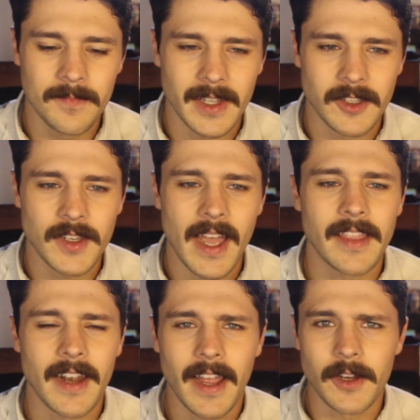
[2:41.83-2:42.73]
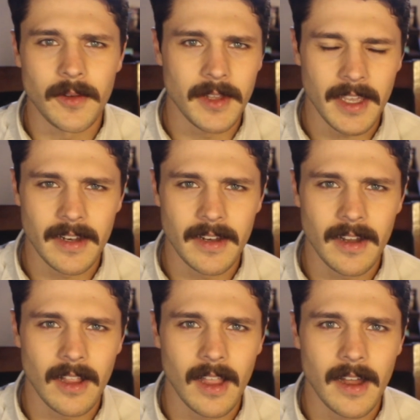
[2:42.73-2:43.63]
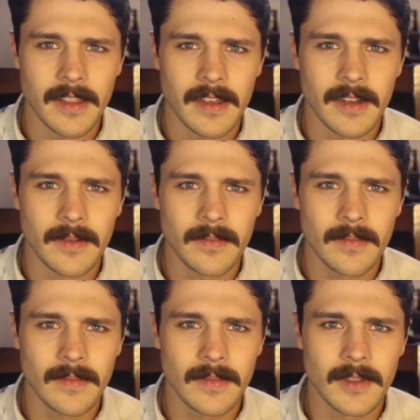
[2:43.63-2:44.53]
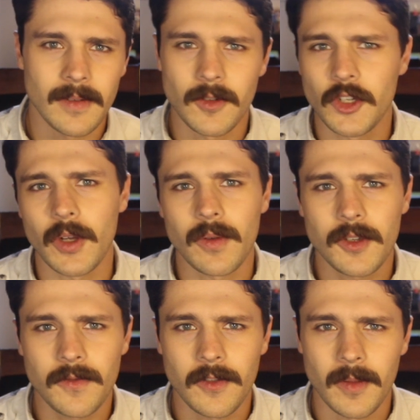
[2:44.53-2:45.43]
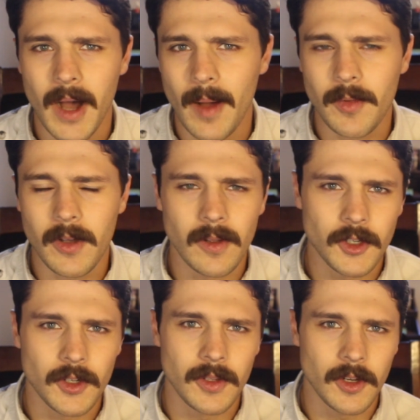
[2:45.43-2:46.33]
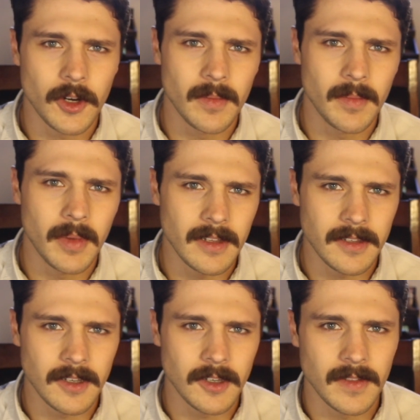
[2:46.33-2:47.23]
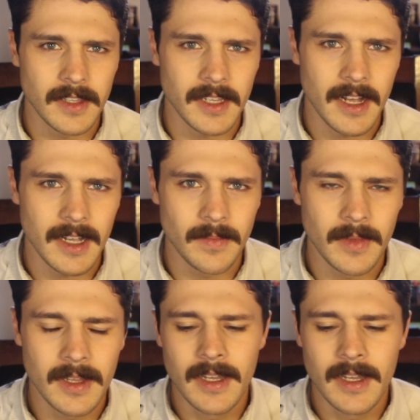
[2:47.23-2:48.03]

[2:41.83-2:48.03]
It's sad that I don't get a lot of the jokes for the pop culture and the current politics at the time,